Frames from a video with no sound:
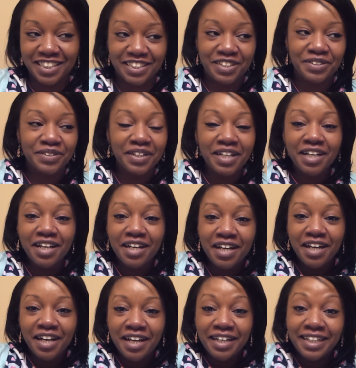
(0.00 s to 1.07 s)
So
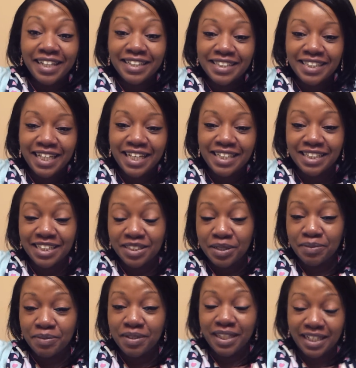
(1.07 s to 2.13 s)
yeah, today is
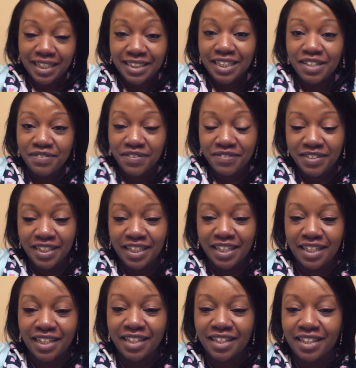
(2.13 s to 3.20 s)
October, like I said,
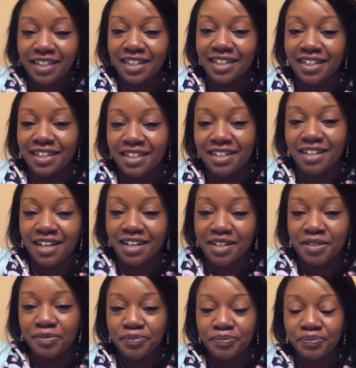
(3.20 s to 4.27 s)
15th, and
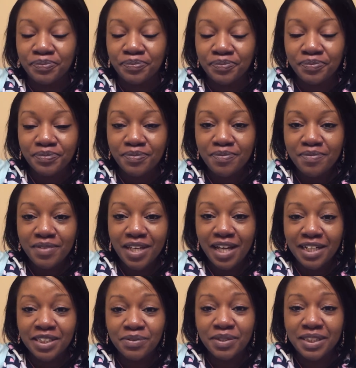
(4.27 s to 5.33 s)

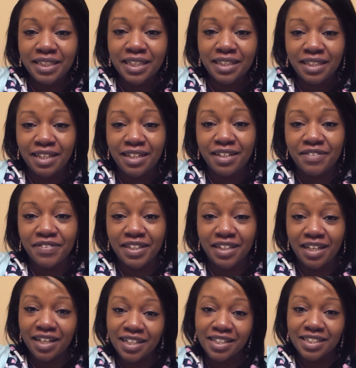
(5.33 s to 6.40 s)
I just want to send love and
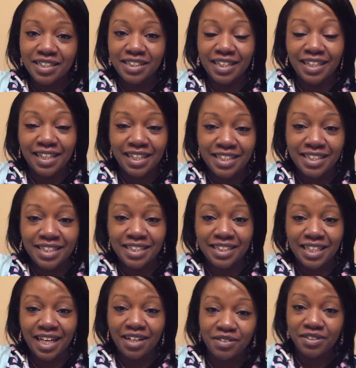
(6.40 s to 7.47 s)
hugs and
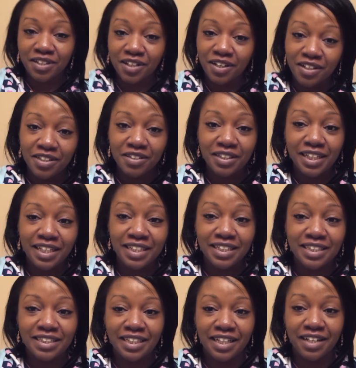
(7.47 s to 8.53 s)
kisses out to all you
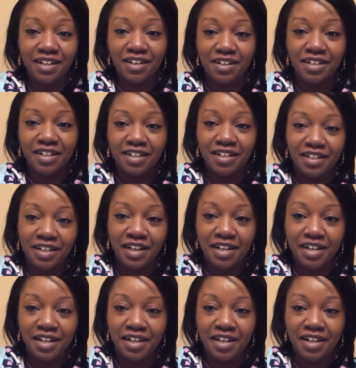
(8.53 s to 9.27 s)
ladies that are